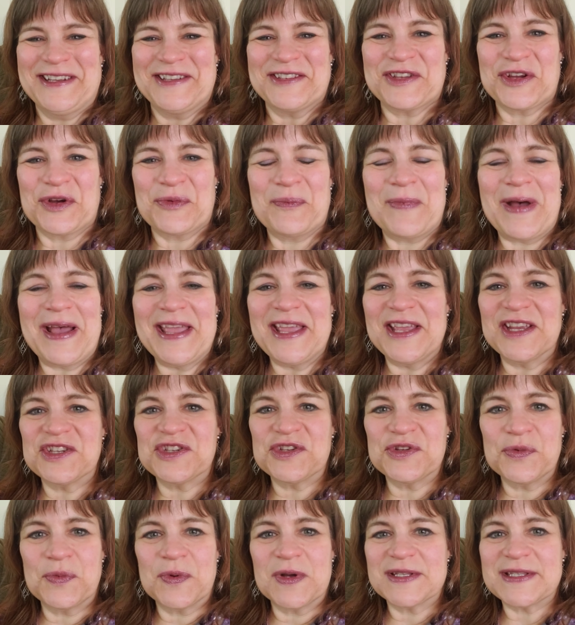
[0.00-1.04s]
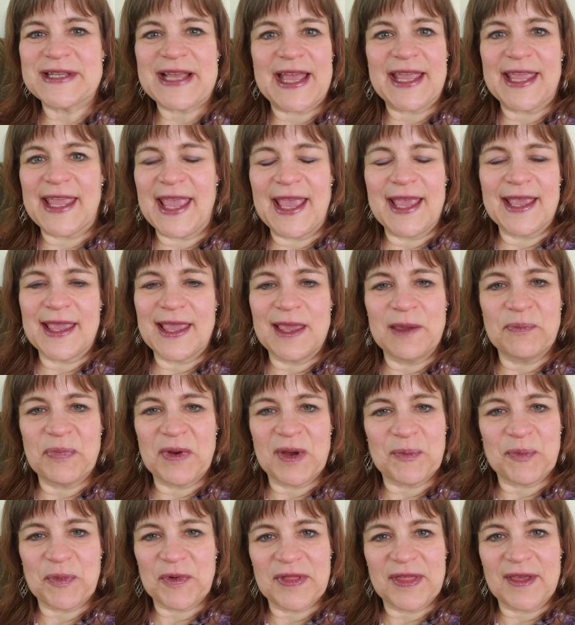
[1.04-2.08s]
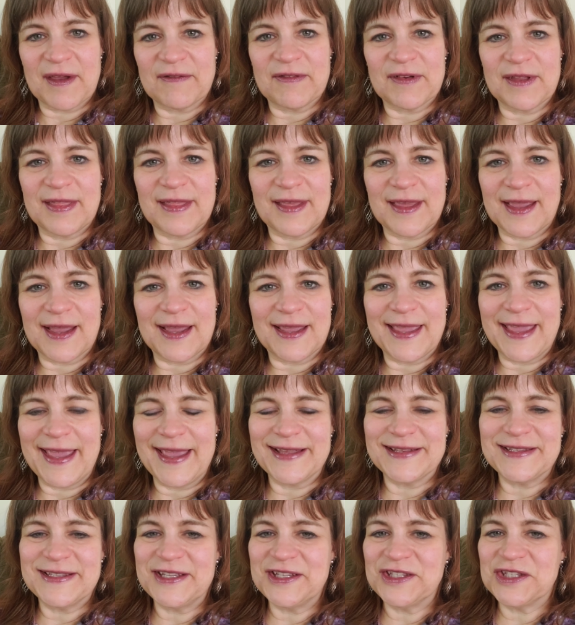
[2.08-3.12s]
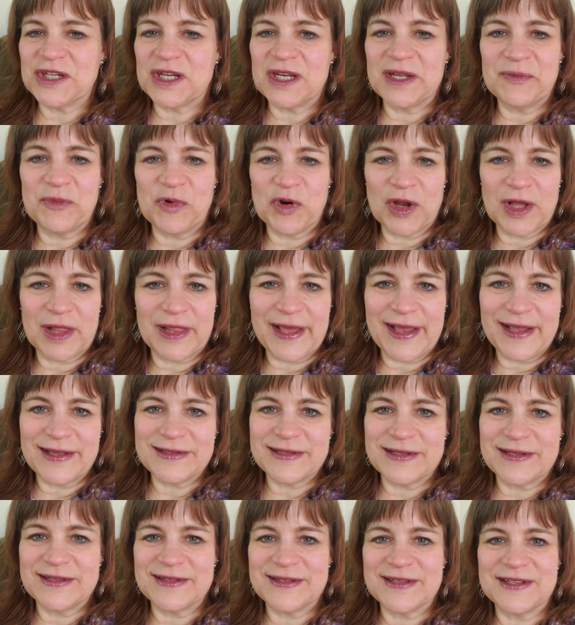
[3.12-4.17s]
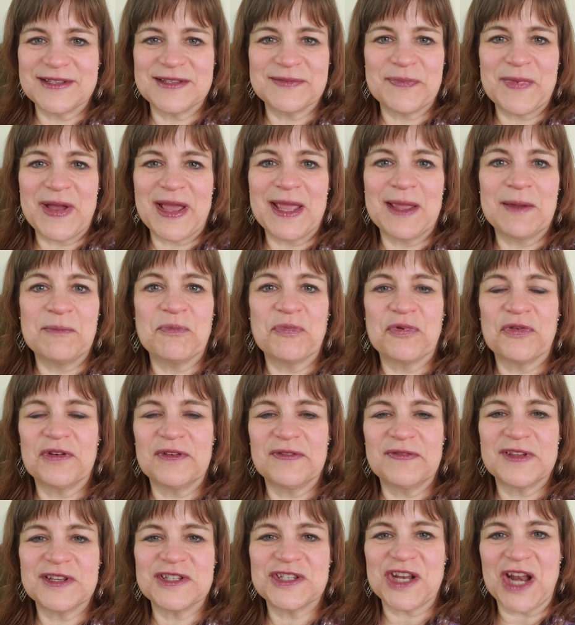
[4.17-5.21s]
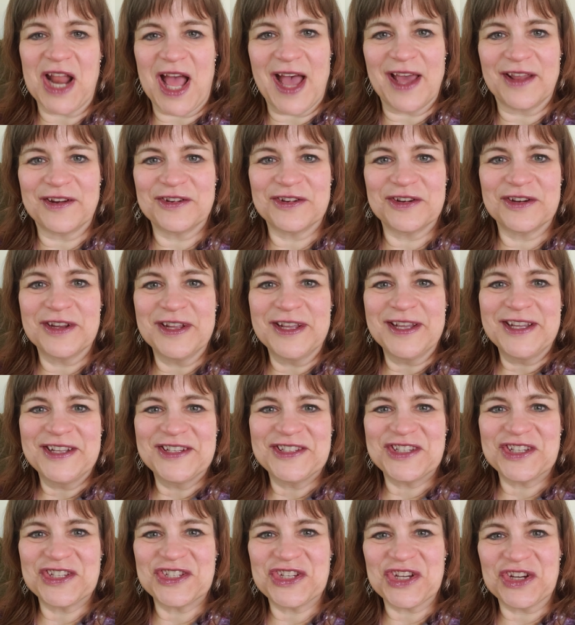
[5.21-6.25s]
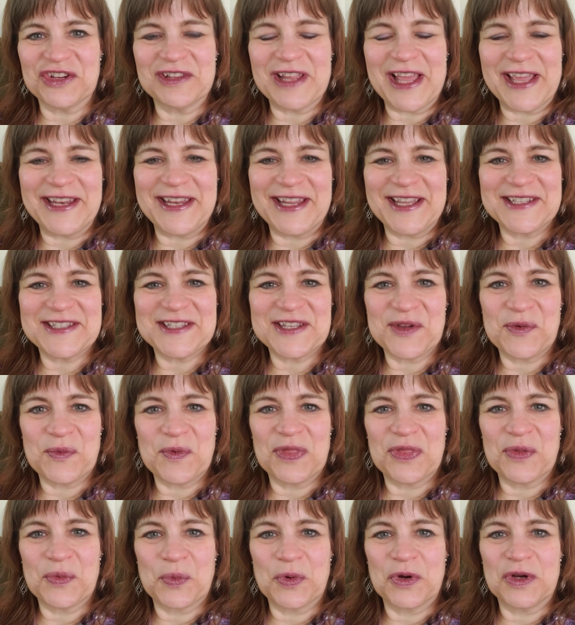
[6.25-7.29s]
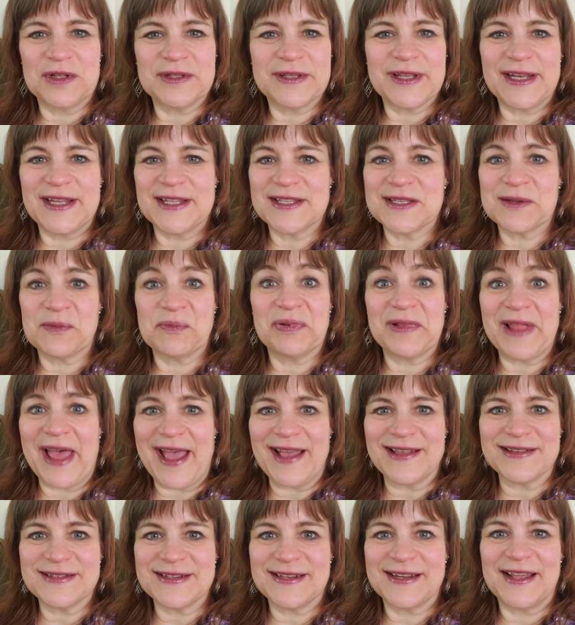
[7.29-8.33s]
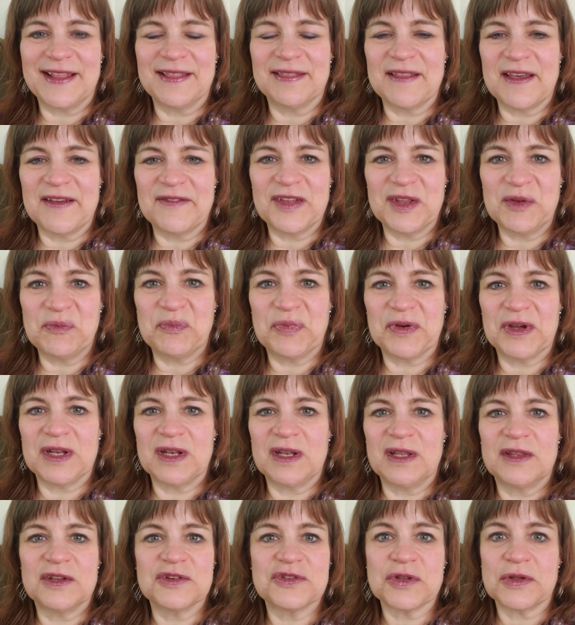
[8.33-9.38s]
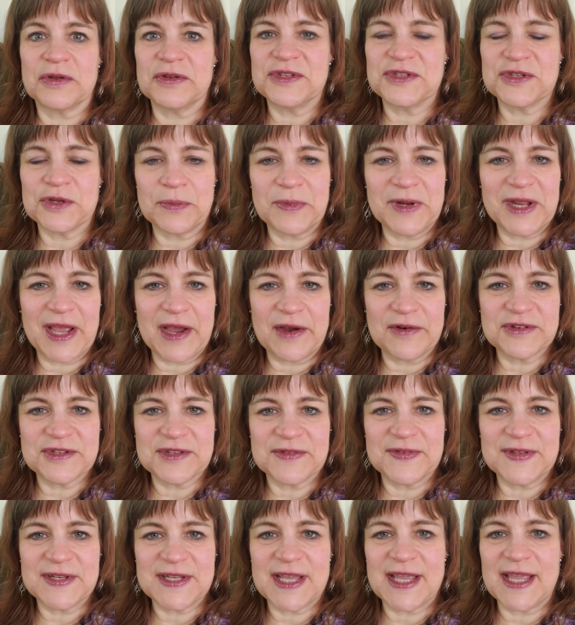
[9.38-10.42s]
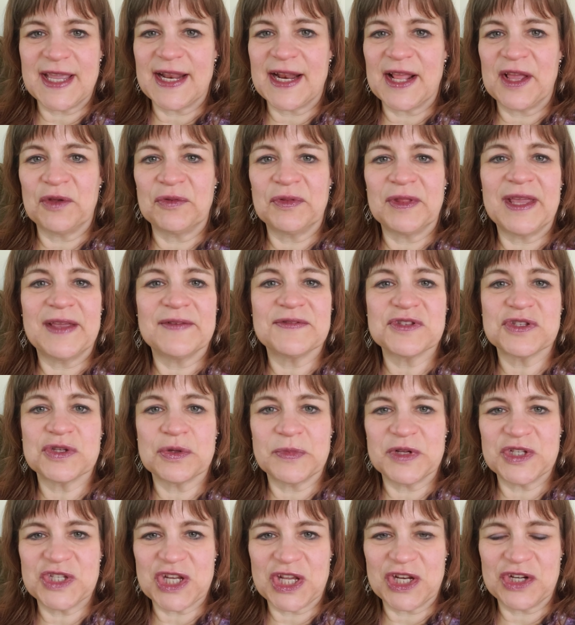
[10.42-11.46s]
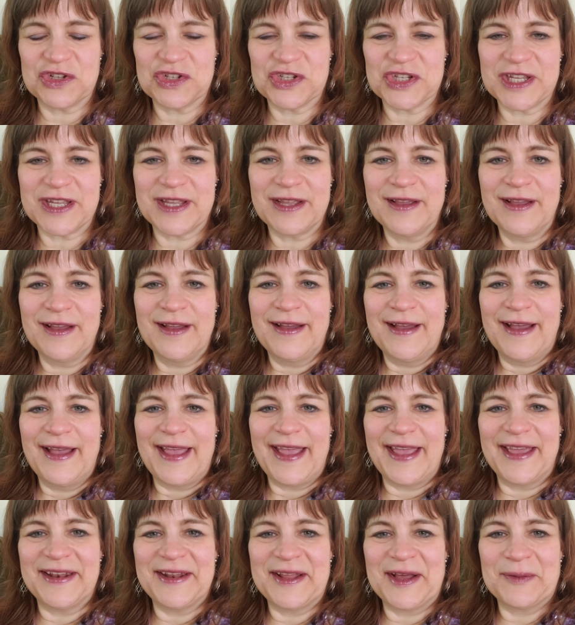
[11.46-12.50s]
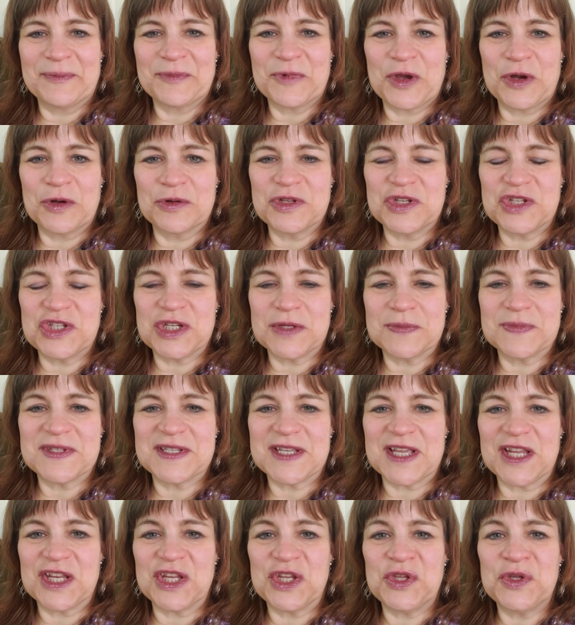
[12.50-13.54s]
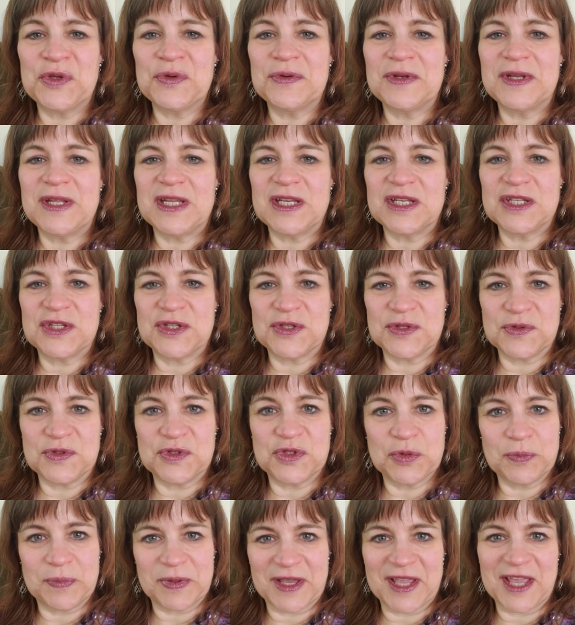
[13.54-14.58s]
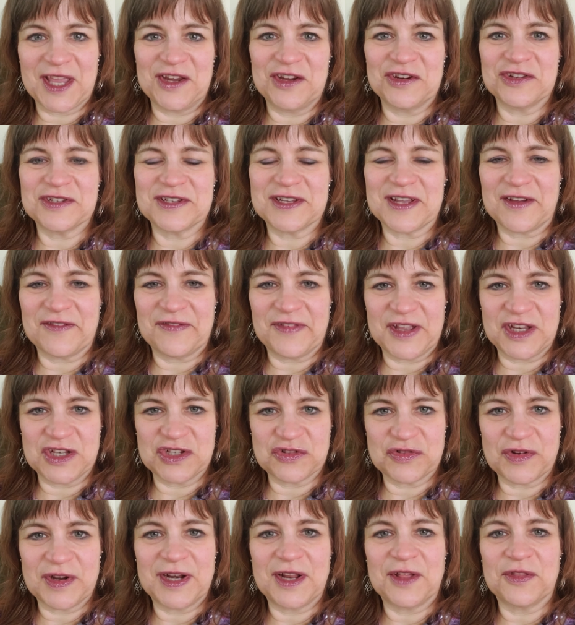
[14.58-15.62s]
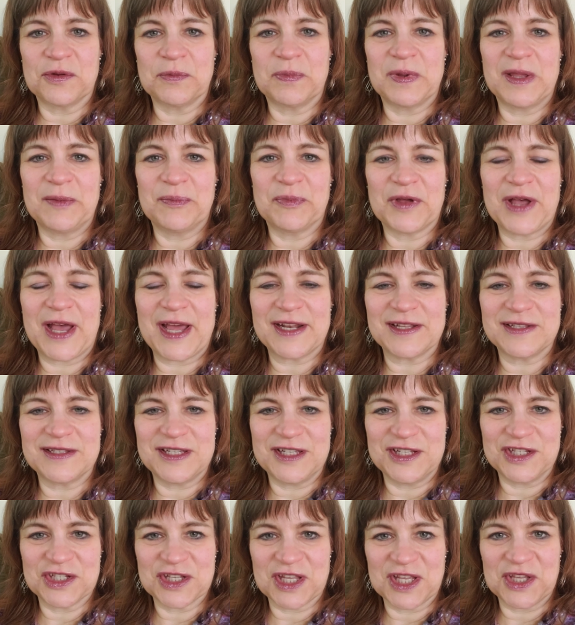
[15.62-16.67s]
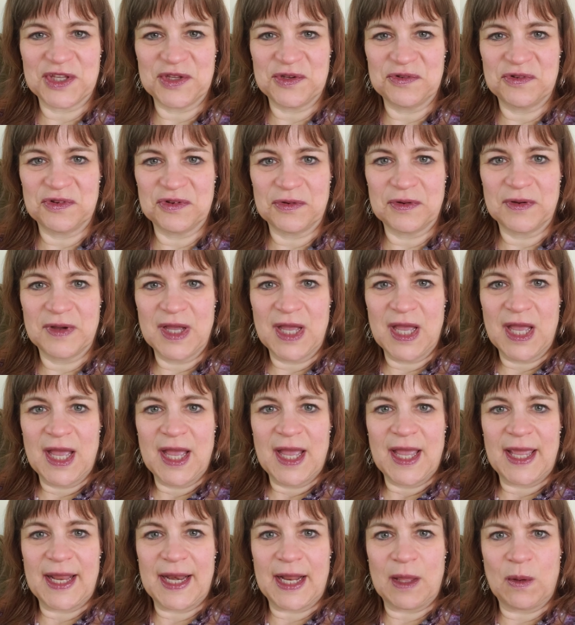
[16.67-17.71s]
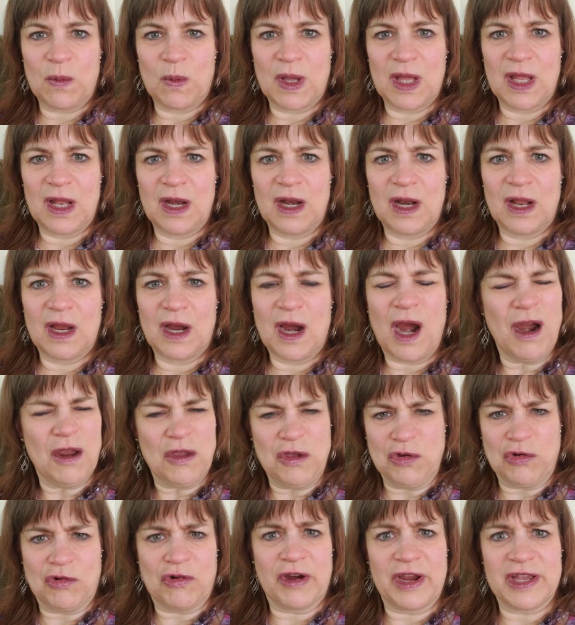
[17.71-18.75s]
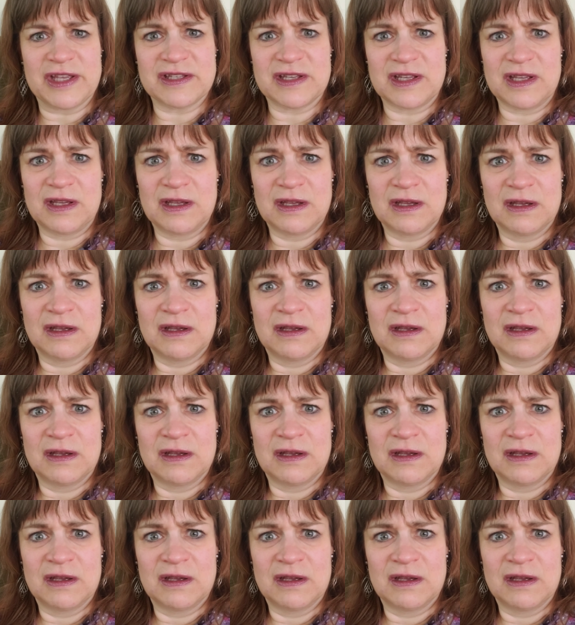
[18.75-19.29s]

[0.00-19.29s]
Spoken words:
So my issue was, I can't keep up with everything. I can't teach any more classes. It's my privilege and honor to share line dancing with the world, and it's a blast, and I love it. But there's only so many hours in the day, and I only have so much energy. And Coach Jim said, you need to duplicate yourself and train other people how to teach like you do. And I went, are you crazy?